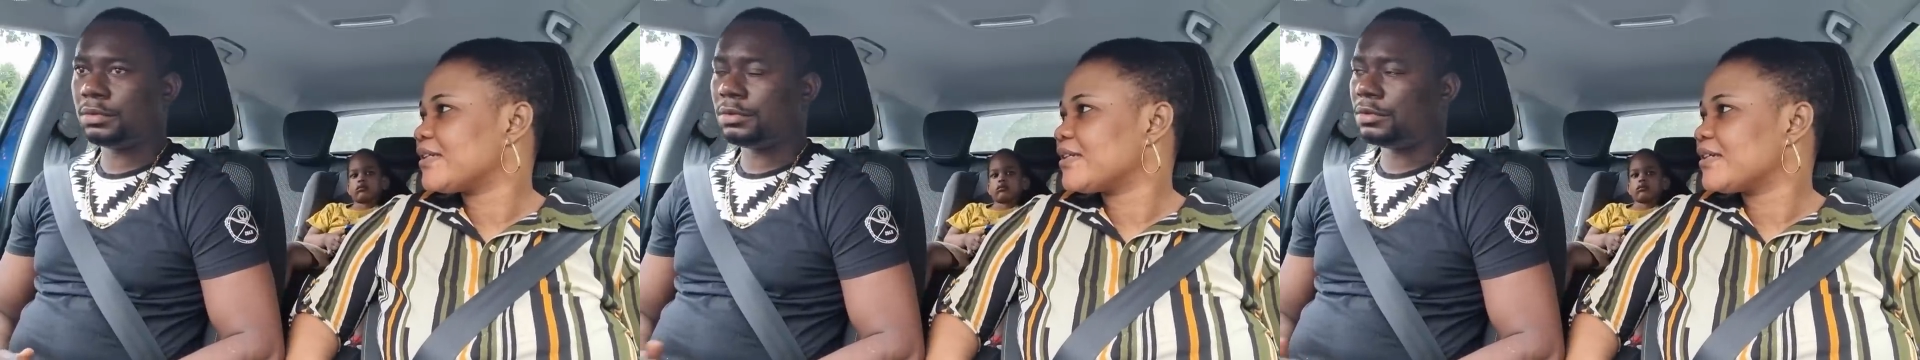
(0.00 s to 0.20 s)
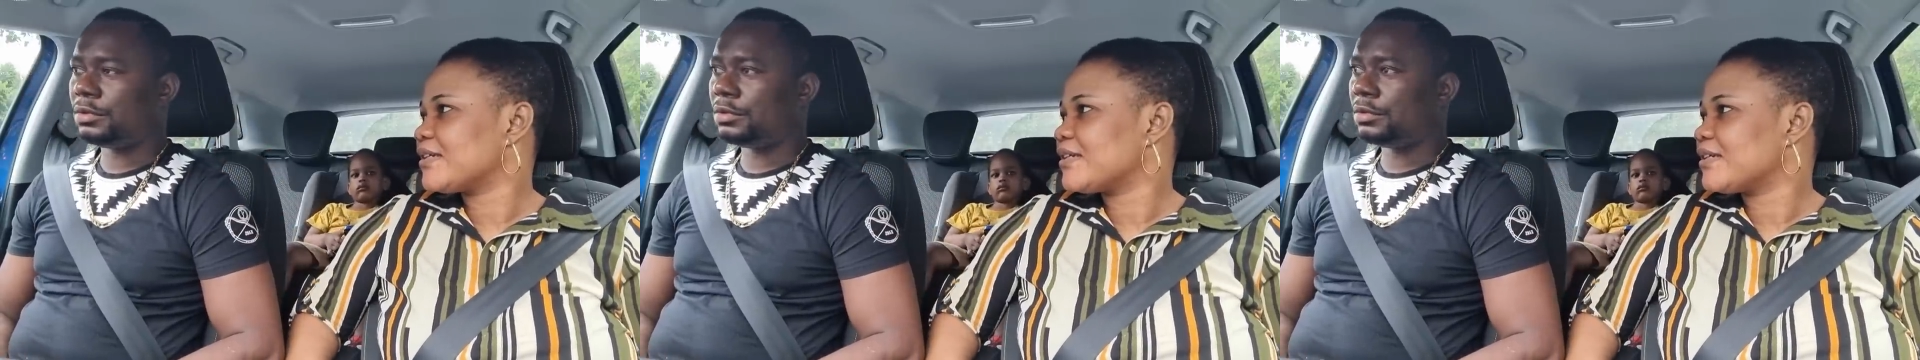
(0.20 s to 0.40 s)

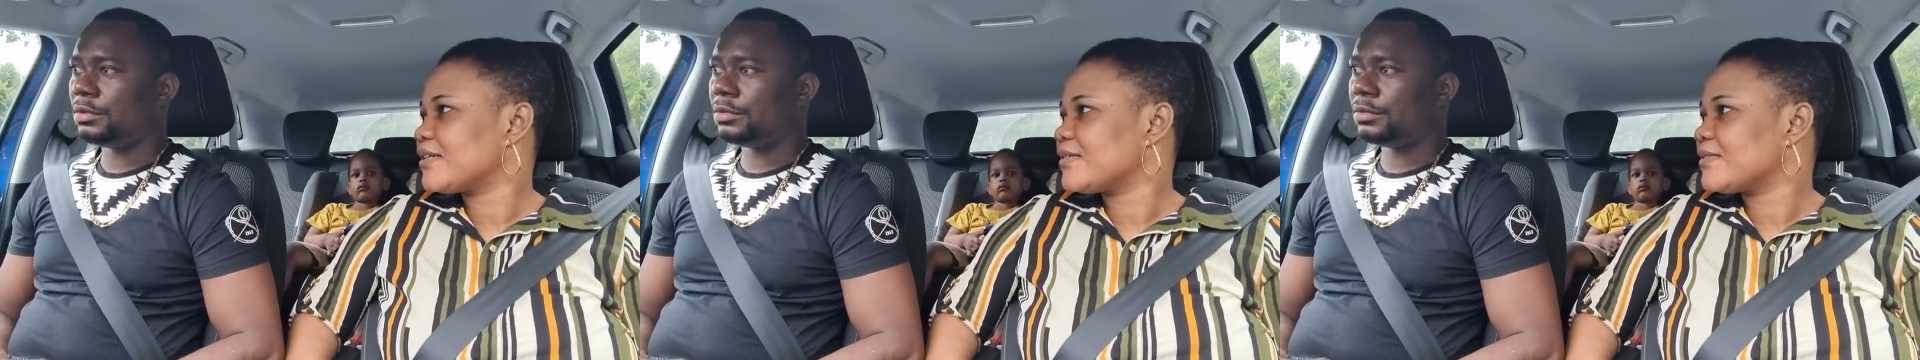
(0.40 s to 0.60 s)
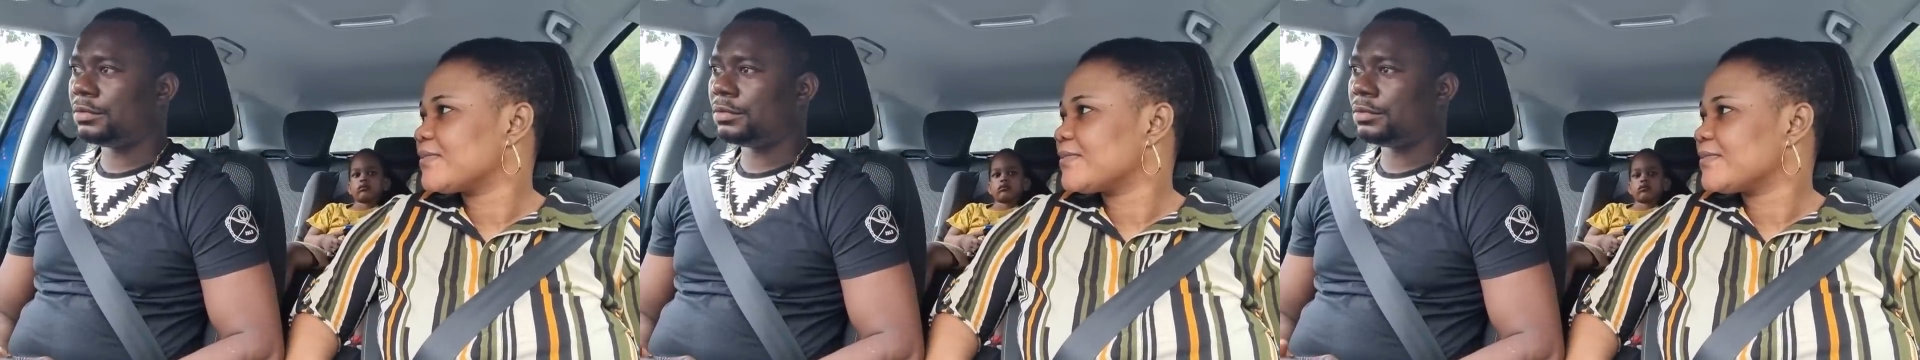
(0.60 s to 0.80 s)

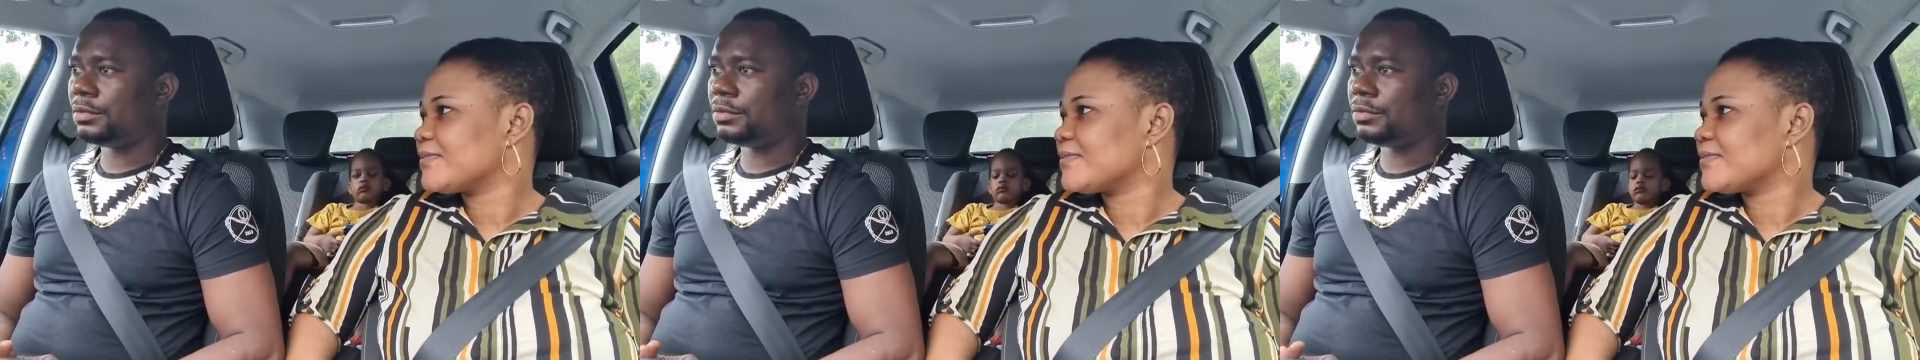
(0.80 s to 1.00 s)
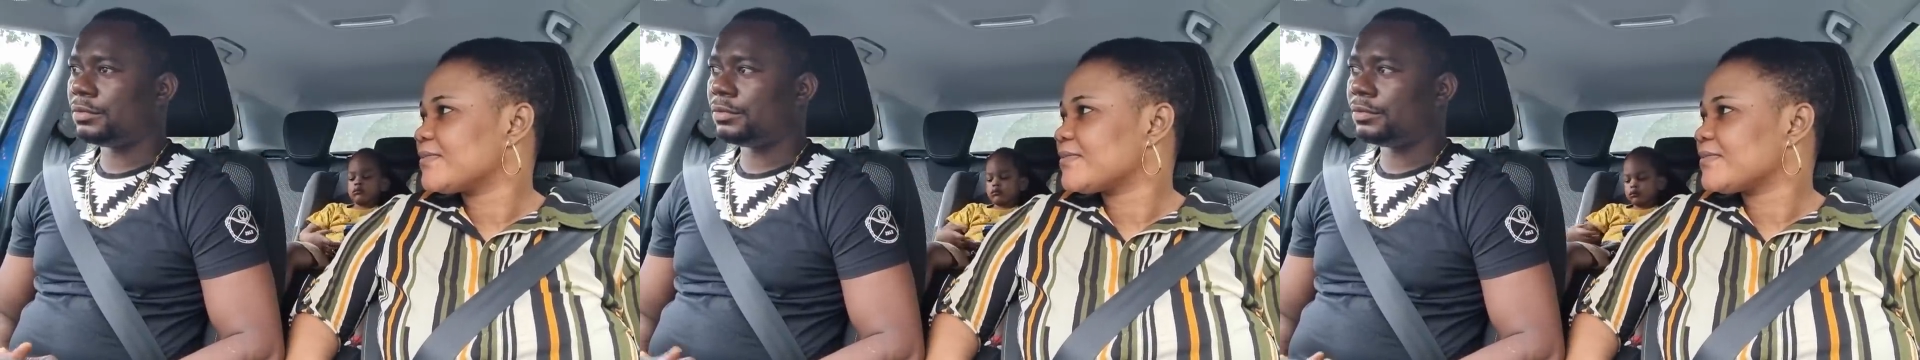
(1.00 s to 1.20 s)

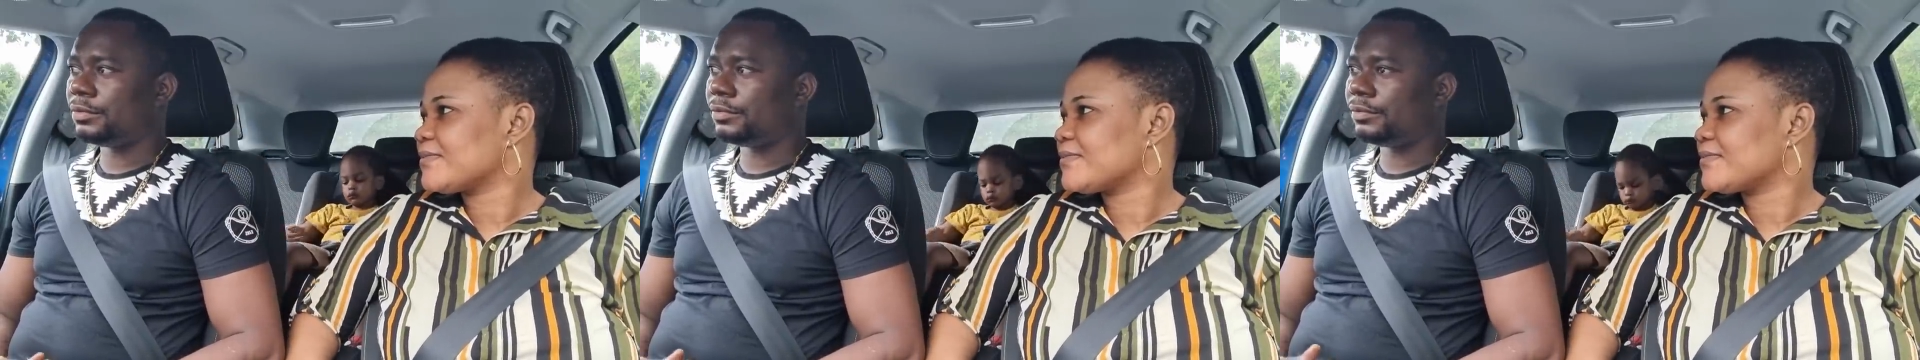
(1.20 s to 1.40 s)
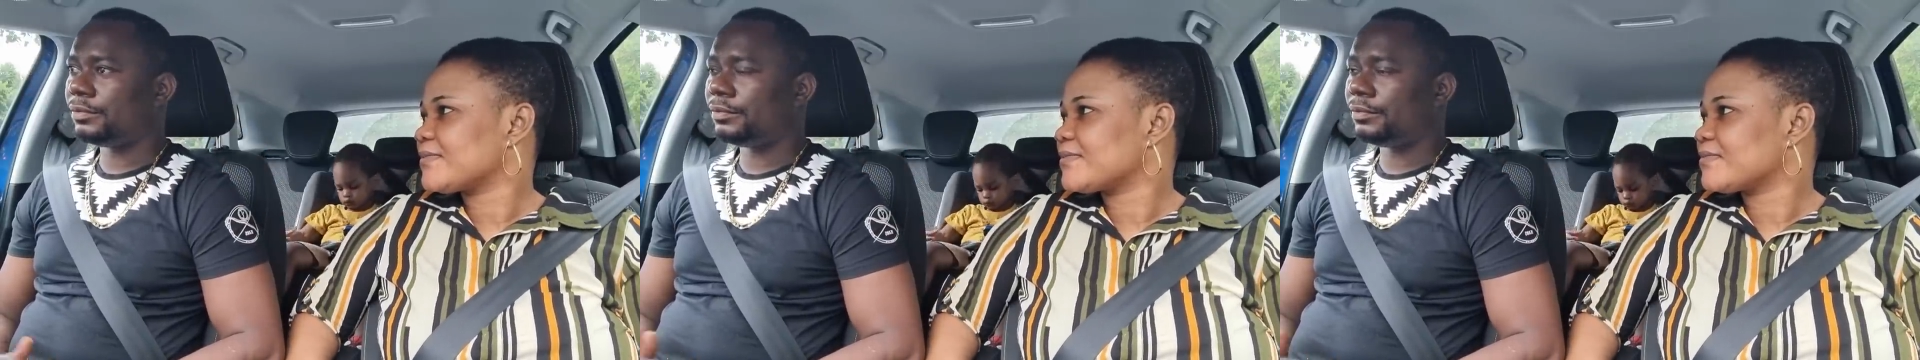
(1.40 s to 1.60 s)

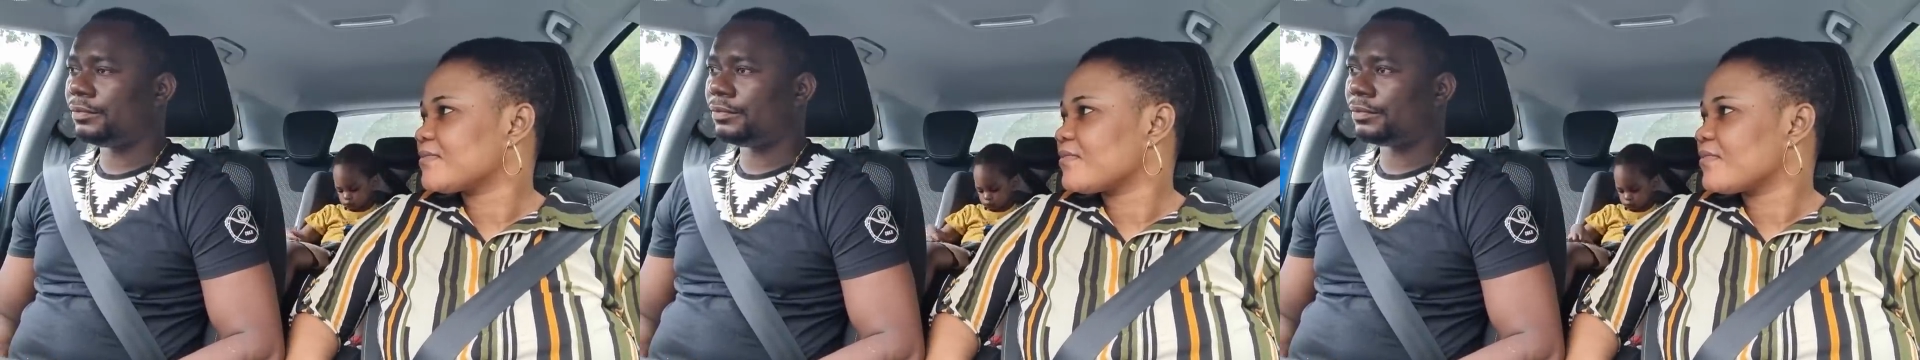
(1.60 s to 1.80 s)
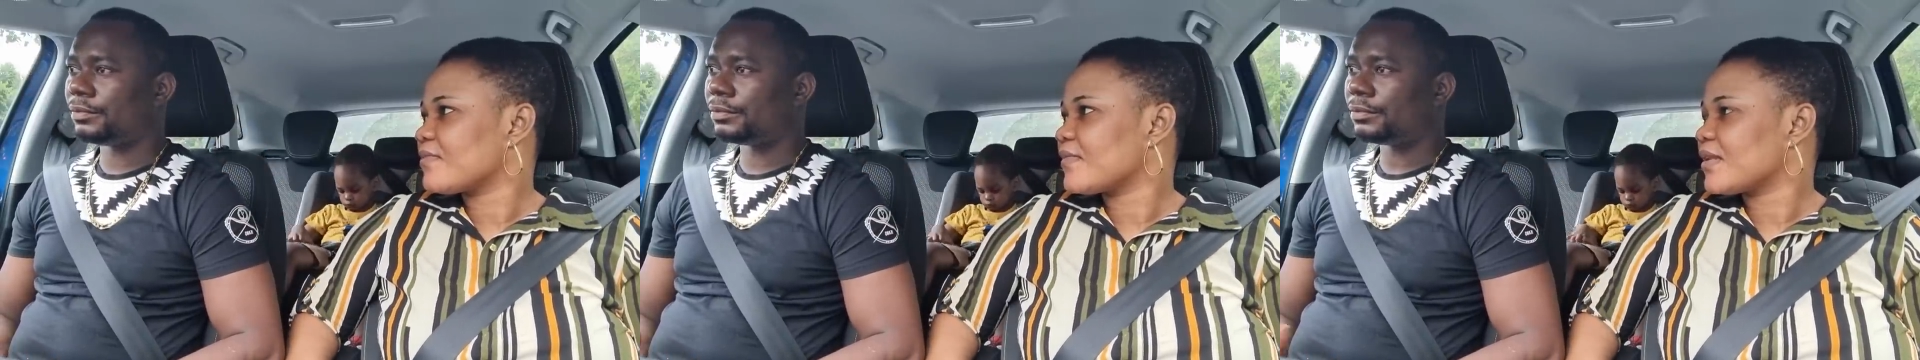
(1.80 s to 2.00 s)

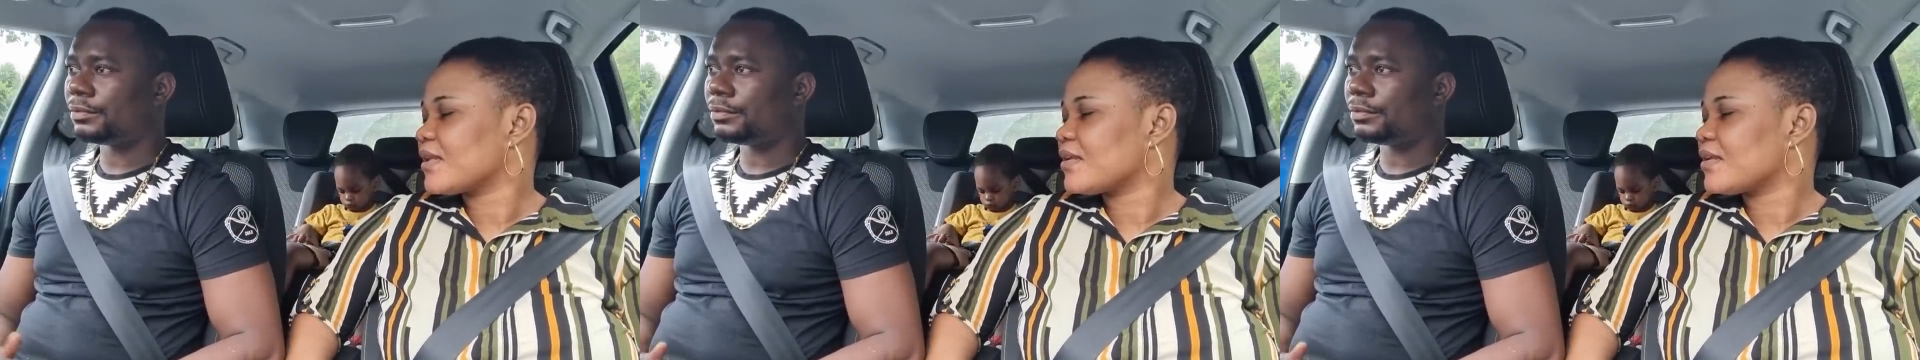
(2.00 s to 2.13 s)
Nothing is said.